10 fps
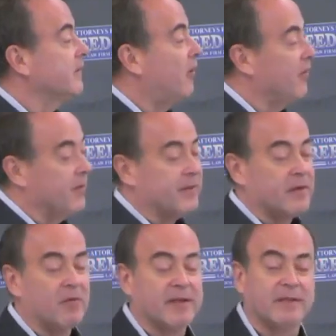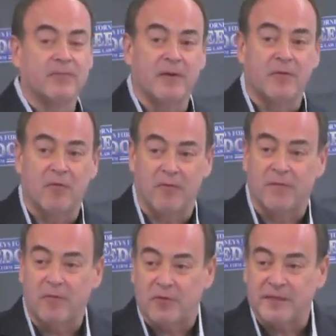although the US Supreme Court,
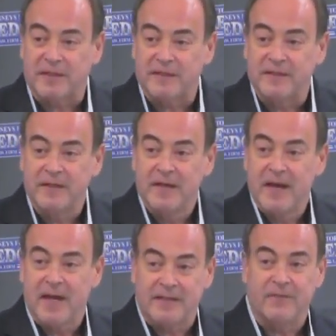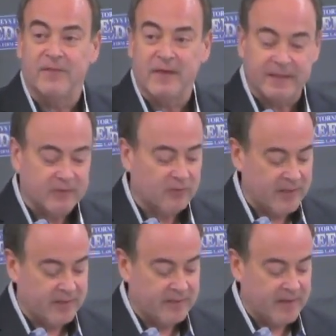of course, has
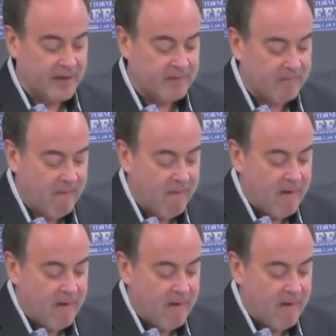eviscerated that,